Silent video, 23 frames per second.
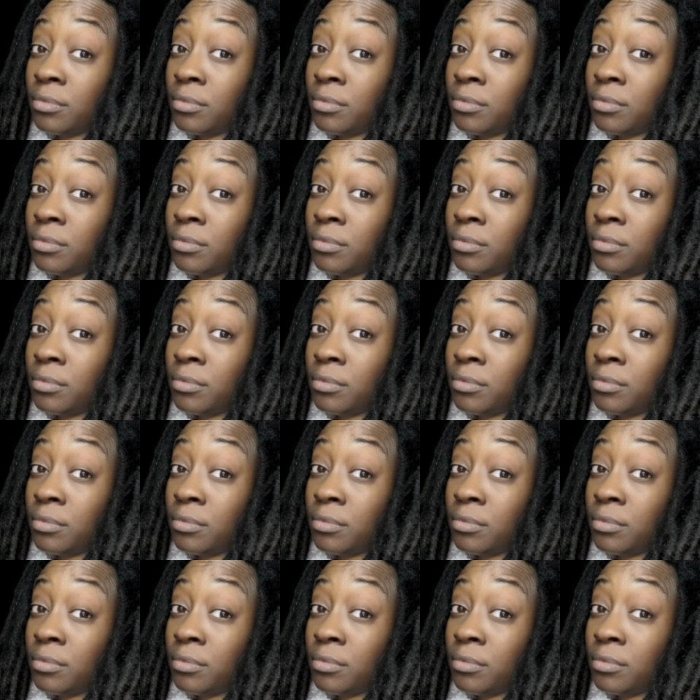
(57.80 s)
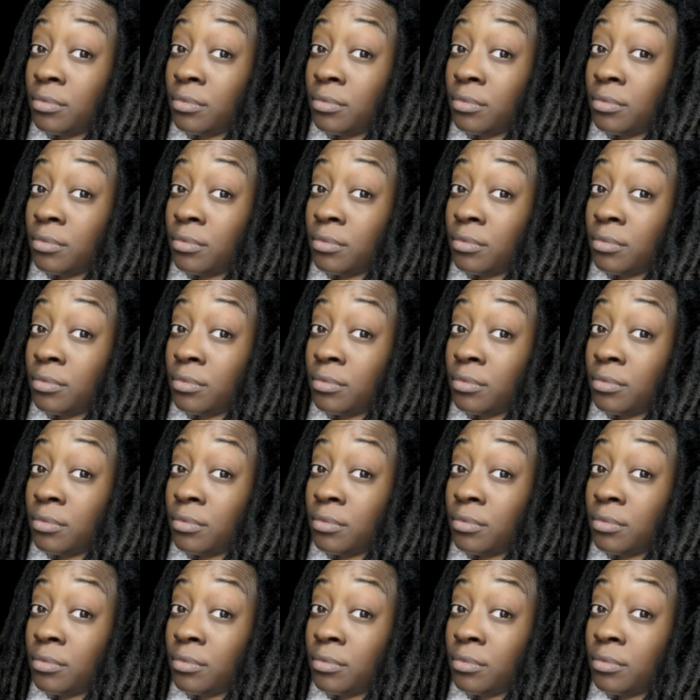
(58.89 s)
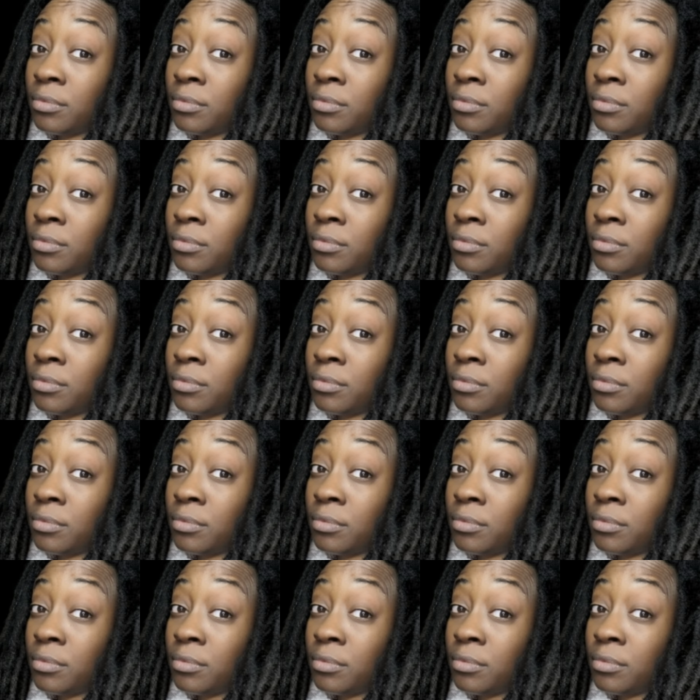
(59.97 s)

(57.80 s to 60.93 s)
This is a still picture; no speech is visible.